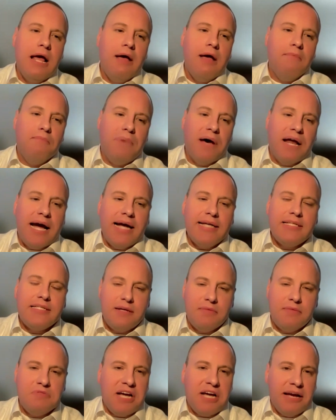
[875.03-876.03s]
but I
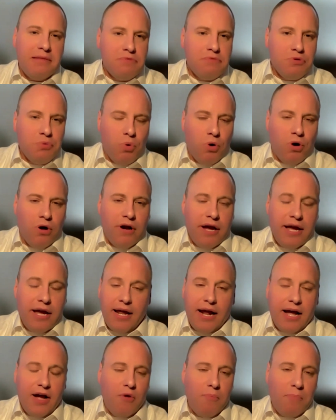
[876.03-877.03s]
sometimes worry, and
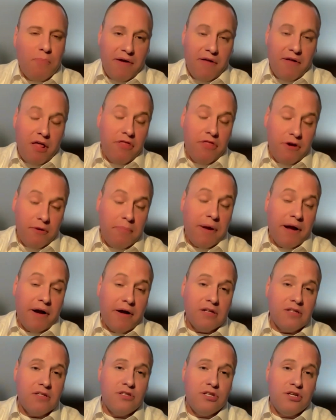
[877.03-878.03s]
I hope other
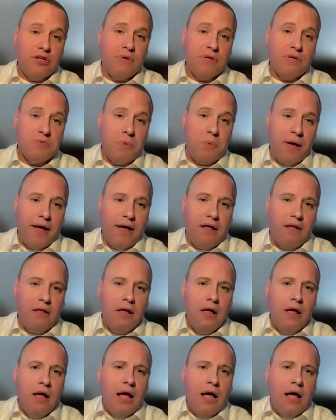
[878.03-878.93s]
parents do as well,